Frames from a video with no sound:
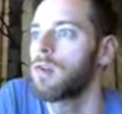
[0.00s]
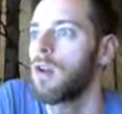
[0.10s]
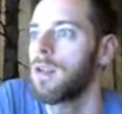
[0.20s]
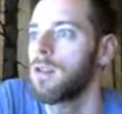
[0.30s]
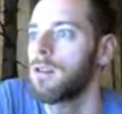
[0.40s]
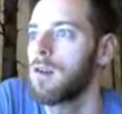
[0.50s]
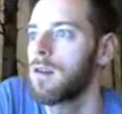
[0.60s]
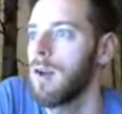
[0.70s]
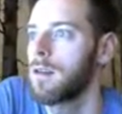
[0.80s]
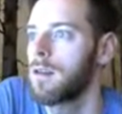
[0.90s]
like it's
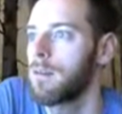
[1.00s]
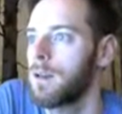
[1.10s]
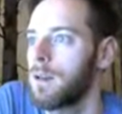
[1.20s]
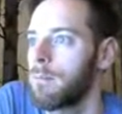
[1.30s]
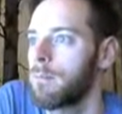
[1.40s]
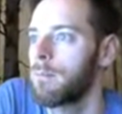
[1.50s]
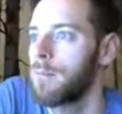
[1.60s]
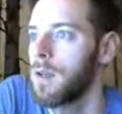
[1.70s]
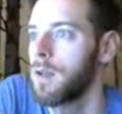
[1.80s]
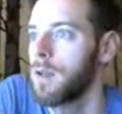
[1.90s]
correct, doesn't it?
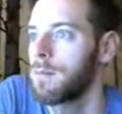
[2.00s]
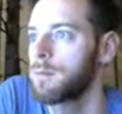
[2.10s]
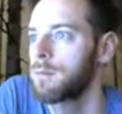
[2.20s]
Okay.